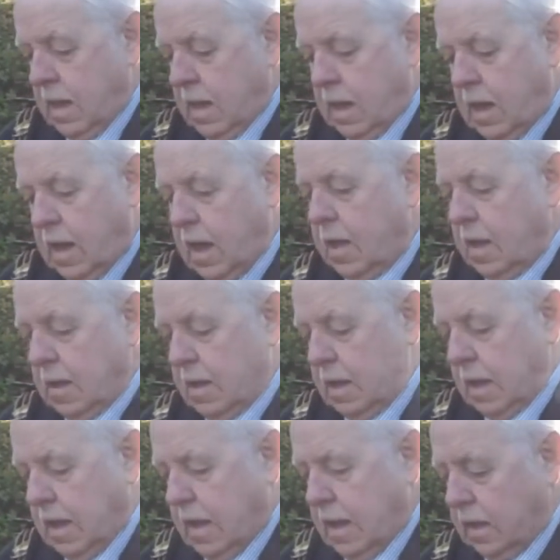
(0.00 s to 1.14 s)
uh,
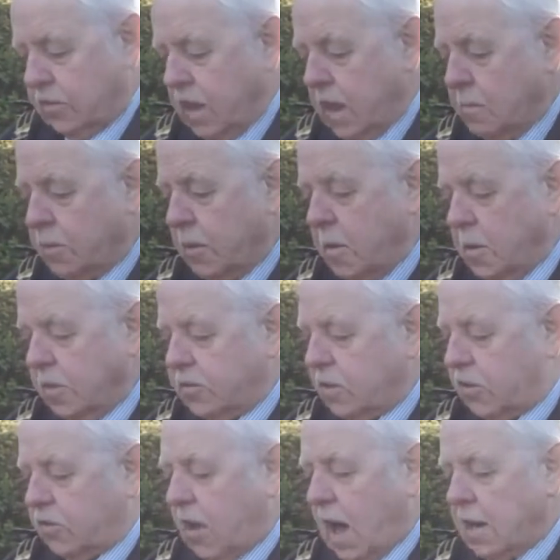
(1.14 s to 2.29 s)
and the improvements to
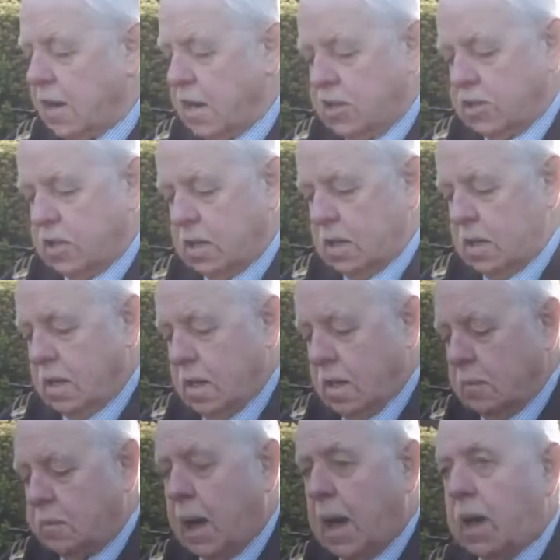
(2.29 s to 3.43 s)
the signage,
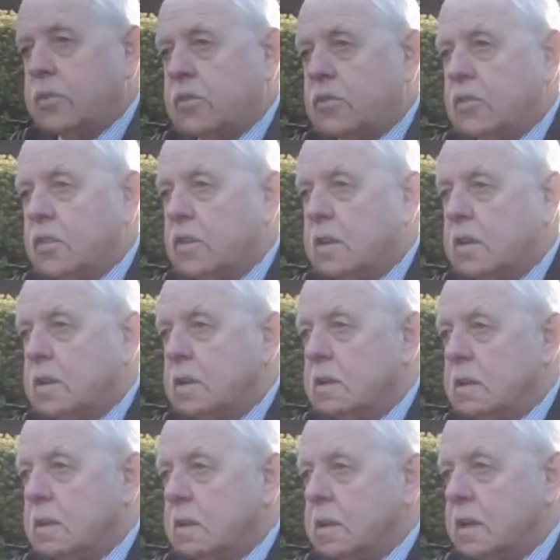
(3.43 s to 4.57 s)
paths,
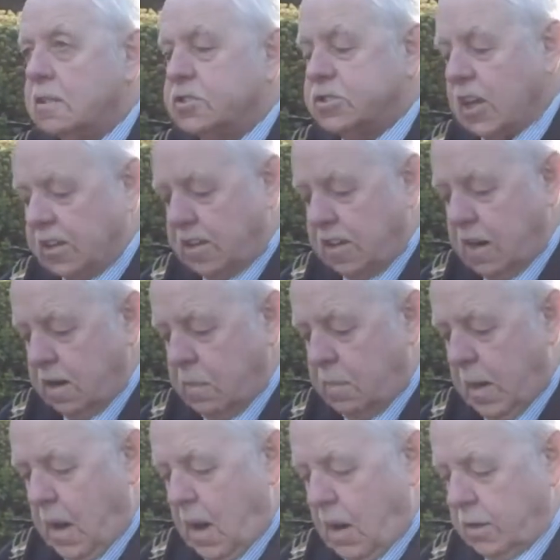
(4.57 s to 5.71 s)
and seated in the
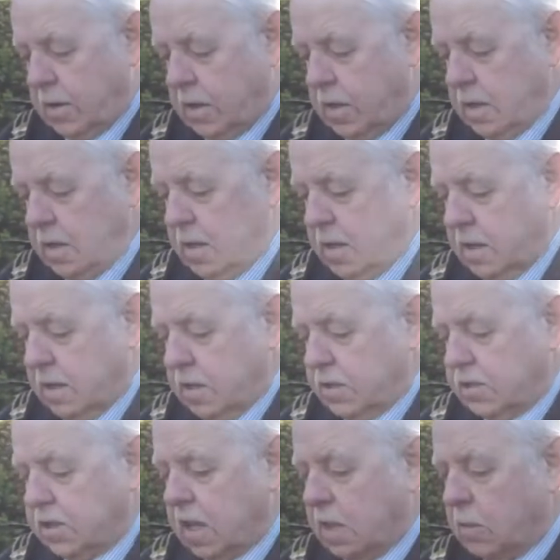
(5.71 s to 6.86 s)
park
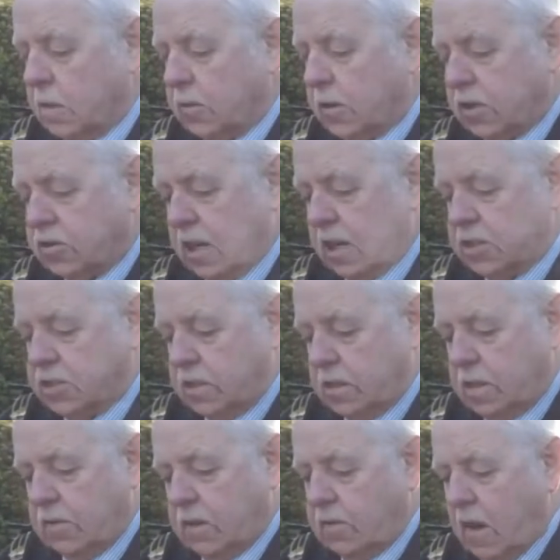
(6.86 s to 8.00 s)
together with the restoration
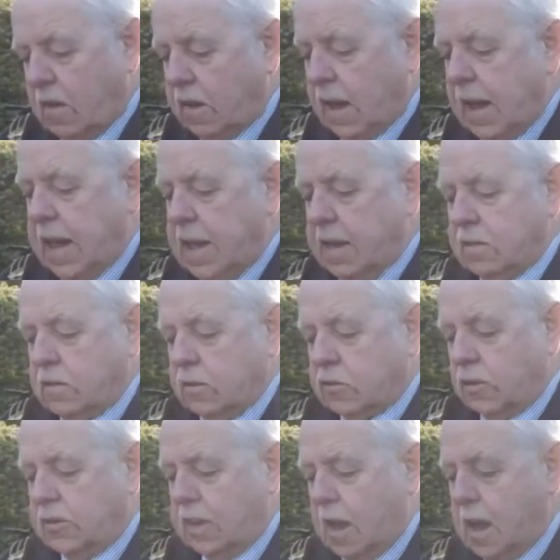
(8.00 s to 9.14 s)
of the, of the lake, the
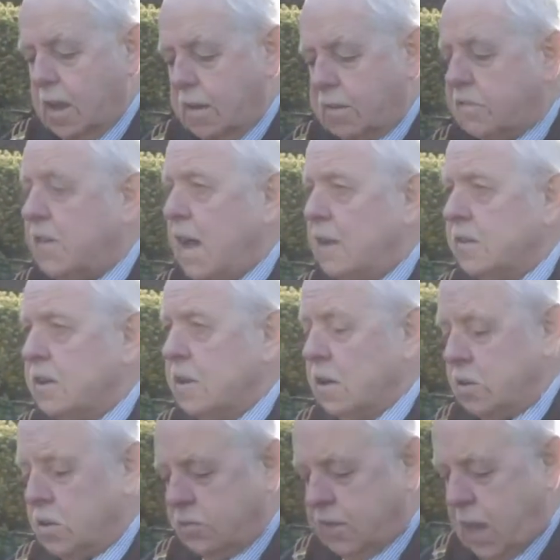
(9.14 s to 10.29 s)
sundial, the fountain
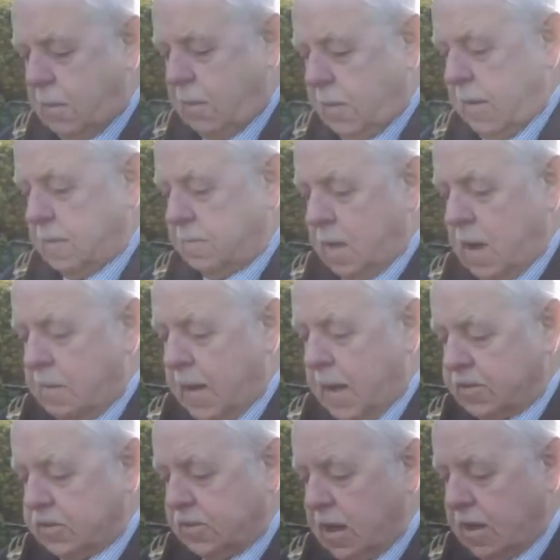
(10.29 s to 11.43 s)
and of course our, grand, our
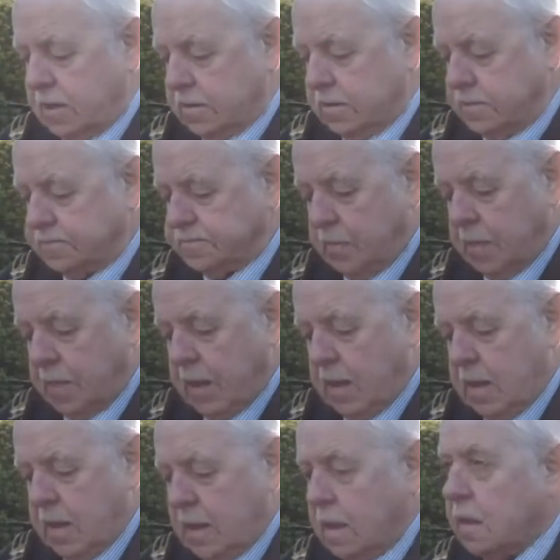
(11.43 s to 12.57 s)
bandstand.
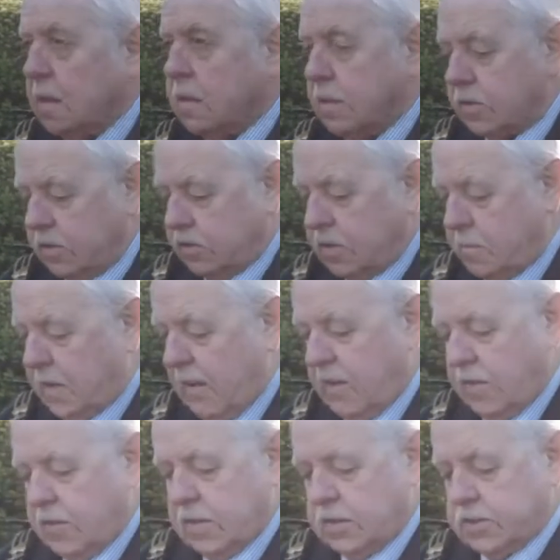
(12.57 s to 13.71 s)
This is the
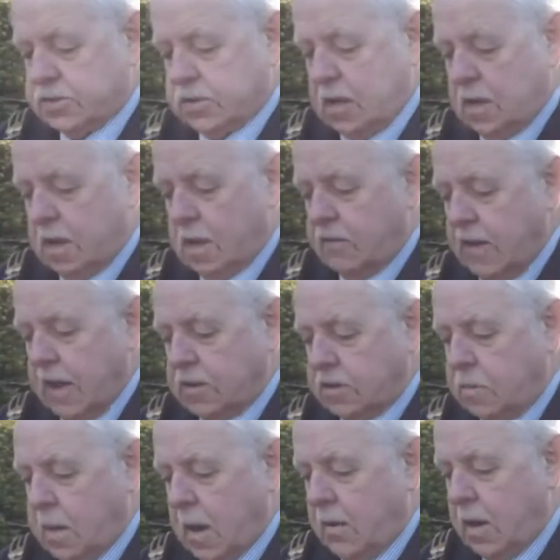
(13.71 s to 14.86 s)
very first uh, event
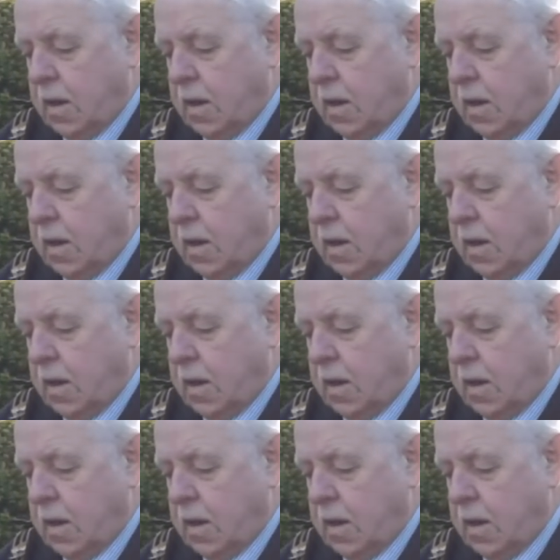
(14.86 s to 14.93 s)
to bury